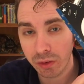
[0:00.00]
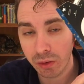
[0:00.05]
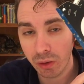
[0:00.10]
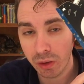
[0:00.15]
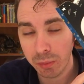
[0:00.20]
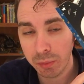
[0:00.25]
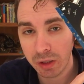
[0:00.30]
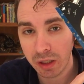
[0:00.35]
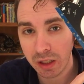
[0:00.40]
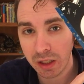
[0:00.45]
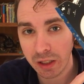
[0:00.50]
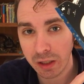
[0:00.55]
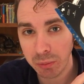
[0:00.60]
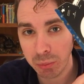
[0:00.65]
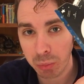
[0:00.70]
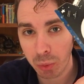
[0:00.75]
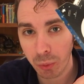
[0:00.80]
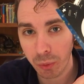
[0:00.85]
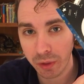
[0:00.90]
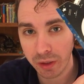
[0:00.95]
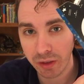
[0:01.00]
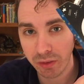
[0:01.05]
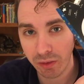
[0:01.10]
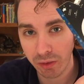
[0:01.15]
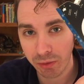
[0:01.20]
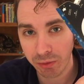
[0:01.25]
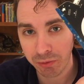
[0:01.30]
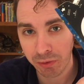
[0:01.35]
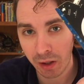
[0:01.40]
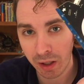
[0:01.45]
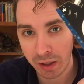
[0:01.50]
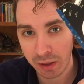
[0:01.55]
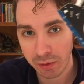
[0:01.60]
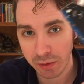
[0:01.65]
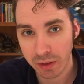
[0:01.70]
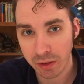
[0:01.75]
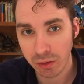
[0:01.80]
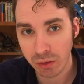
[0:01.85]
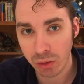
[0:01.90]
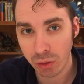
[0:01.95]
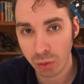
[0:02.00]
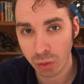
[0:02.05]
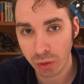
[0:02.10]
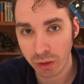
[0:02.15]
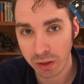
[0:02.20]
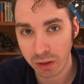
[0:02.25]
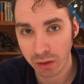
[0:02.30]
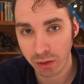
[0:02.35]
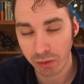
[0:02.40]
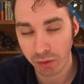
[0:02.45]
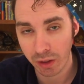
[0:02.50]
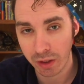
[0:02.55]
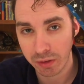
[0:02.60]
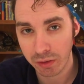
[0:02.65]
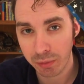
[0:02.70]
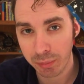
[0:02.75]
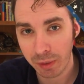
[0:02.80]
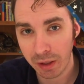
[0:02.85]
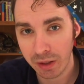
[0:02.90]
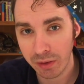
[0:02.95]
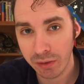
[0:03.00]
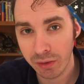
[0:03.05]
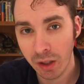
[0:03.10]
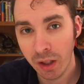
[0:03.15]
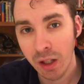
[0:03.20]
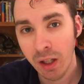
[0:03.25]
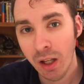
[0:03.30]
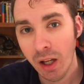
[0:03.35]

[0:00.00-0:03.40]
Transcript: going to be importing this file into Cricut Design Space.